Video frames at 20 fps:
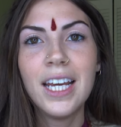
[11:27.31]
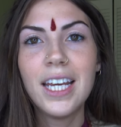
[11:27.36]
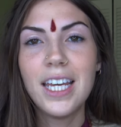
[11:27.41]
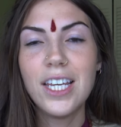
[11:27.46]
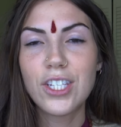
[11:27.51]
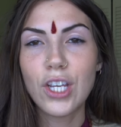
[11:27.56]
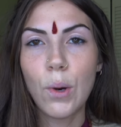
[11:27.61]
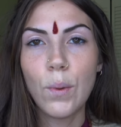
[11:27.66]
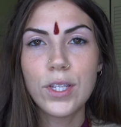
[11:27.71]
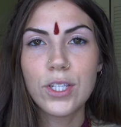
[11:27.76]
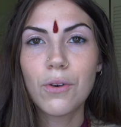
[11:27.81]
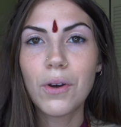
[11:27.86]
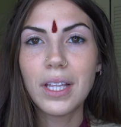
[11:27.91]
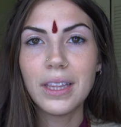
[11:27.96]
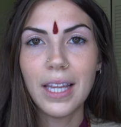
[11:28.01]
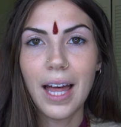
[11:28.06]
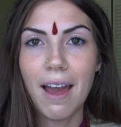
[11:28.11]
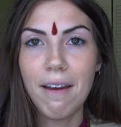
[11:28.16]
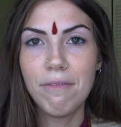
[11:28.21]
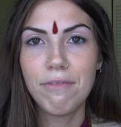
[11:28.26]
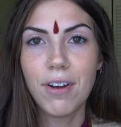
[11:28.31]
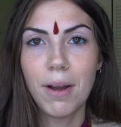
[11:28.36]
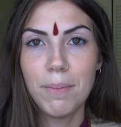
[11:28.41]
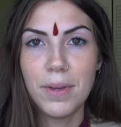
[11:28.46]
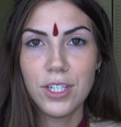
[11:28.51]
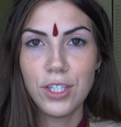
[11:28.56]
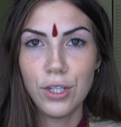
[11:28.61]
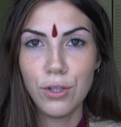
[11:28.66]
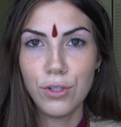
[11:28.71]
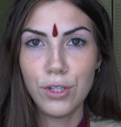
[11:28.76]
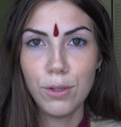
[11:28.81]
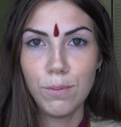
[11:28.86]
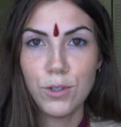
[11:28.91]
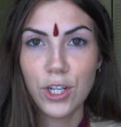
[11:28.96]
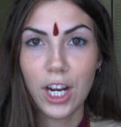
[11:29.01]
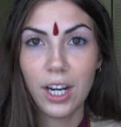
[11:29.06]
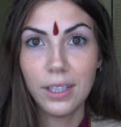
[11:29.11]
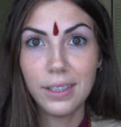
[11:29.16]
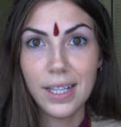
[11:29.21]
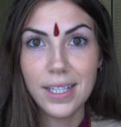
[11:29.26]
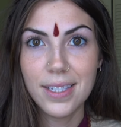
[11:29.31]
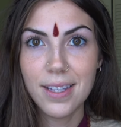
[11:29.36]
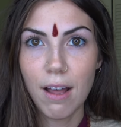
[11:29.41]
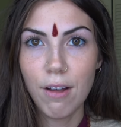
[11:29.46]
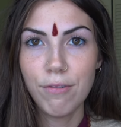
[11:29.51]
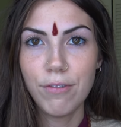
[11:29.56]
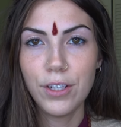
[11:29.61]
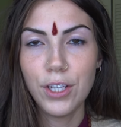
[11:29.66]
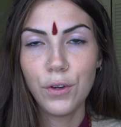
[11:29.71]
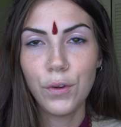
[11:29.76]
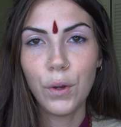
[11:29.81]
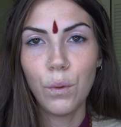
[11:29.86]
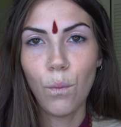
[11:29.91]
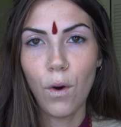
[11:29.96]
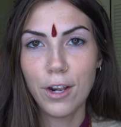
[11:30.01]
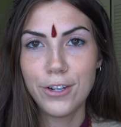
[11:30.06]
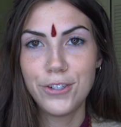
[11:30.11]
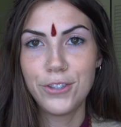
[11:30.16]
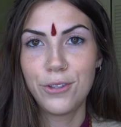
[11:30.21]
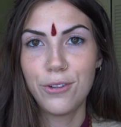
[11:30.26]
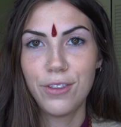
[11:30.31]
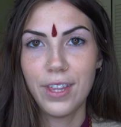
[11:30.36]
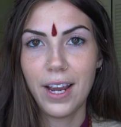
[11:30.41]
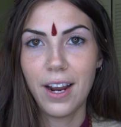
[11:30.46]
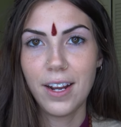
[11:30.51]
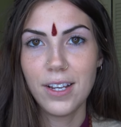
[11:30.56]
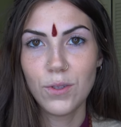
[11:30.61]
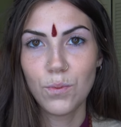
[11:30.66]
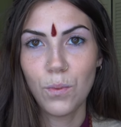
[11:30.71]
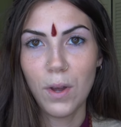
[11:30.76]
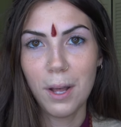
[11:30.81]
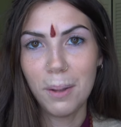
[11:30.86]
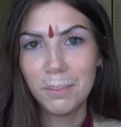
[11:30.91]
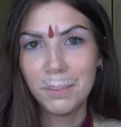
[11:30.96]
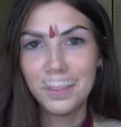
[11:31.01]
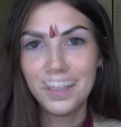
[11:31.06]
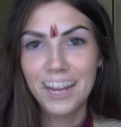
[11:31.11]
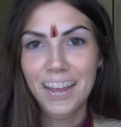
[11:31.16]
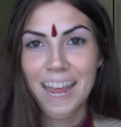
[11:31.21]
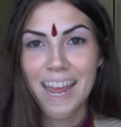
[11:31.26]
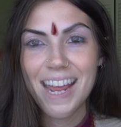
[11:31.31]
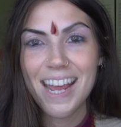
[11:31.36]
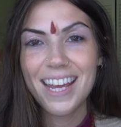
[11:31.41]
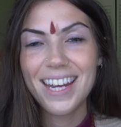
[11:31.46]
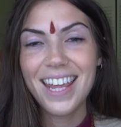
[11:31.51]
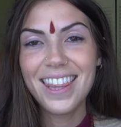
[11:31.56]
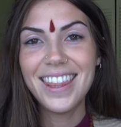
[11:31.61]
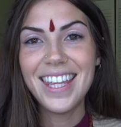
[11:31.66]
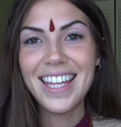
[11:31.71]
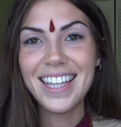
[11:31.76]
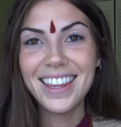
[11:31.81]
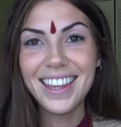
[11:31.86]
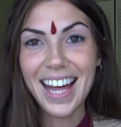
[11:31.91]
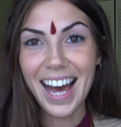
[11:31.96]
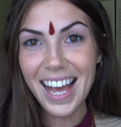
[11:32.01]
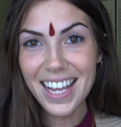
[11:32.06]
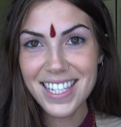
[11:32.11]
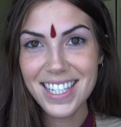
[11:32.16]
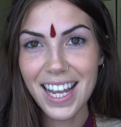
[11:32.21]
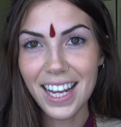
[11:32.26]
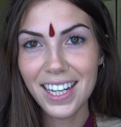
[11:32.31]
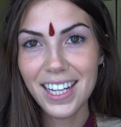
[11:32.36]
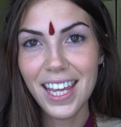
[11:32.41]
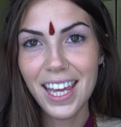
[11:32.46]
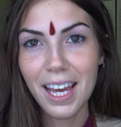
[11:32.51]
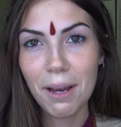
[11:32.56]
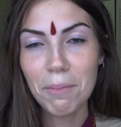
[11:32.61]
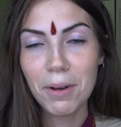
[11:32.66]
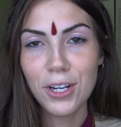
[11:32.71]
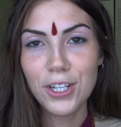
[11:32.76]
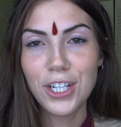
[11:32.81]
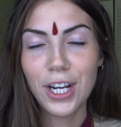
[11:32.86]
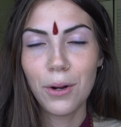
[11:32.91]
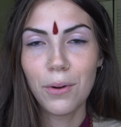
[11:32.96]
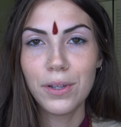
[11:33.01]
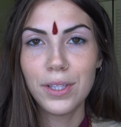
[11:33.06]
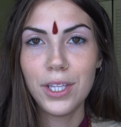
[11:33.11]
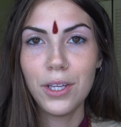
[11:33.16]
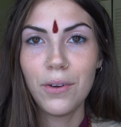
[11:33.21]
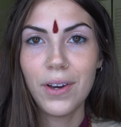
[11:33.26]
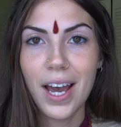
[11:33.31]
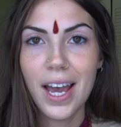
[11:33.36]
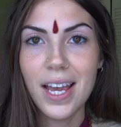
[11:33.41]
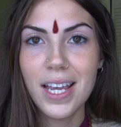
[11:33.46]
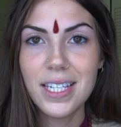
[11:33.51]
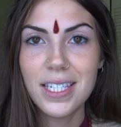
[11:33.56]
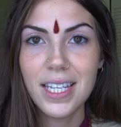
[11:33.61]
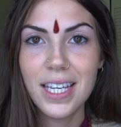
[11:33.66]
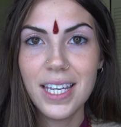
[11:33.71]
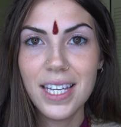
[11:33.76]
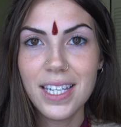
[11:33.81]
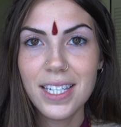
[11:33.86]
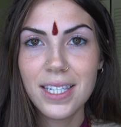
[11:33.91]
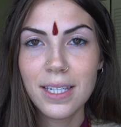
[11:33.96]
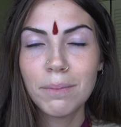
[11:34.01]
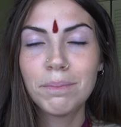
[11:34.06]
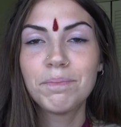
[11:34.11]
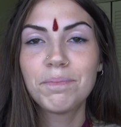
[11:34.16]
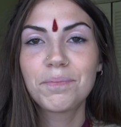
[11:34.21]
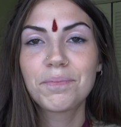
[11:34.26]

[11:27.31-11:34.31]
He's always going live from his YouTube channel itself, and you can watch through there as well. And the last technique I'm going to share with you guys is